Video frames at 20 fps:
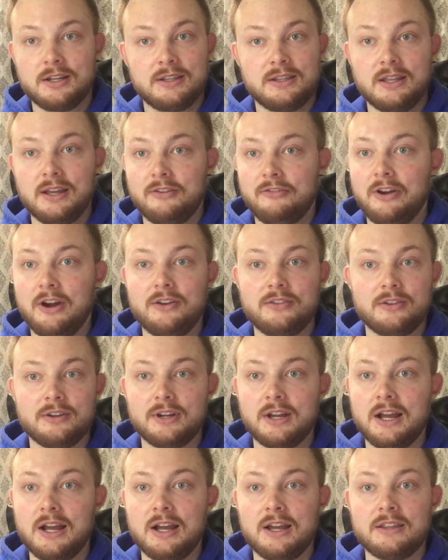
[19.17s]
They found their
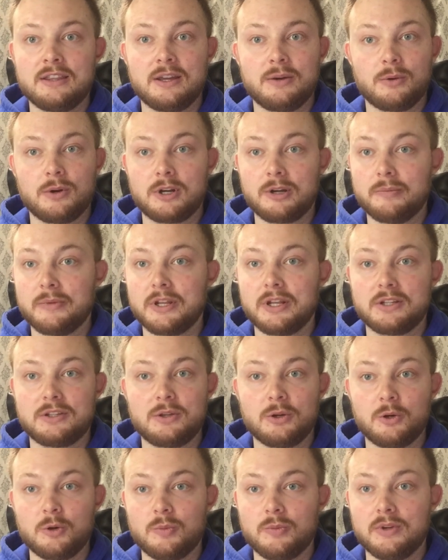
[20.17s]
guy, they were committed to him,